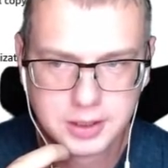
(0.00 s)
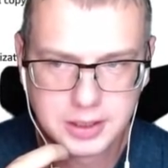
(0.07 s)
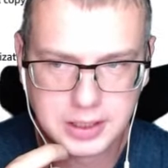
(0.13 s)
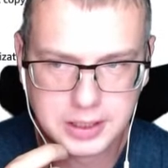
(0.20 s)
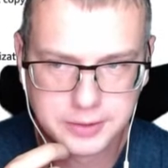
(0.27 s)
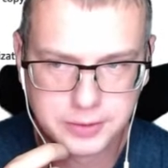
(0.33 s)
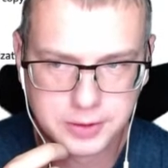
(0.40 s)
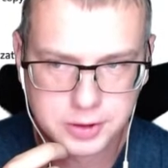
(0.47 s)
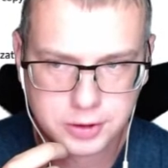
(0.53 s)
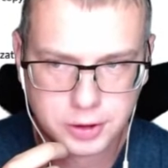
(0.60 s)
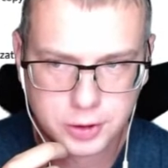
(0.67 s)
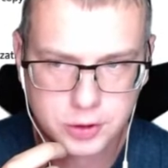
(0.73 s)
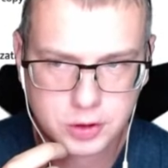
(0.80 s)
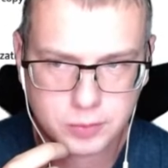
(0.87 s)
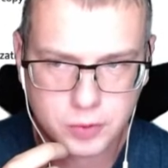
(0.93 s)
and if it's
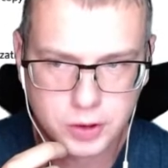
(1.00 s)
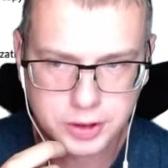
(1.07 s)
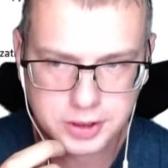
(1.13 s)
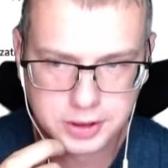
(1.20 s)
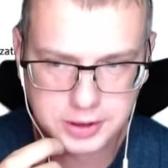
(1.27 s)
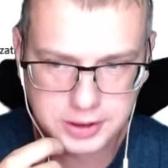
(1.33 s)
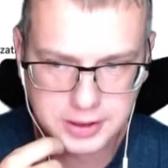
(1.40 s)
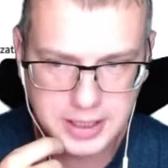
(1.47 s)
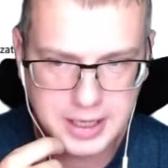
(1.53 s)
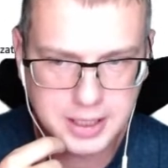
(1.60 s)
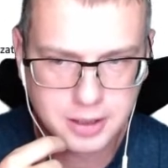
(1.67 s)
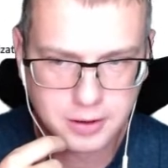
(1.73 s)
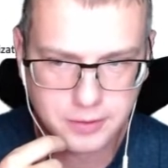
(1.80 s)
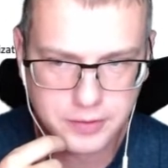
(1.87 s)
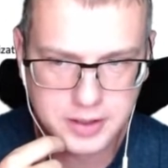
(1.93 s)
not supported in
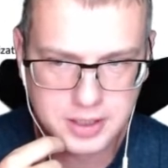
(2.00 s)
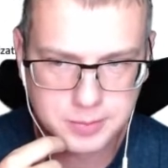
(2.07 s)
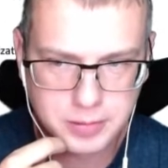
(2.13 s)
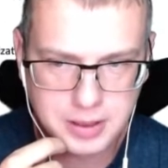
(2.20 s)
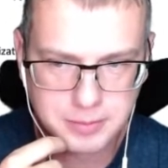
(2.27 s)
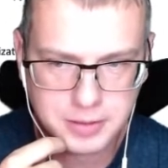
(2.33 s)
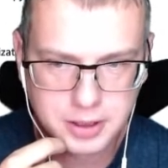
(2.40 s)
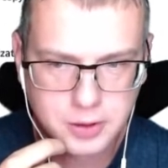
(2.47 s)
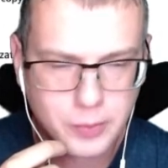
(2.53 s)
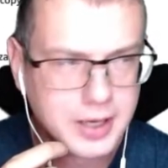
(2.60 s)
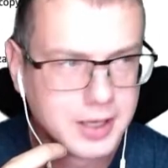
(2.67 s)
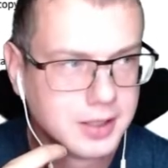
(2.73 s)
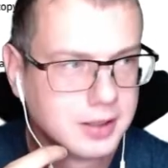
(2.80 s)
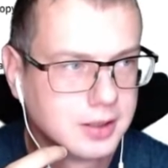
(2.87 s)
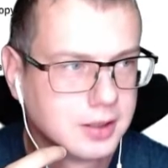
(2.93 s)
any of this public
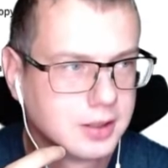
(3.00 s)
way,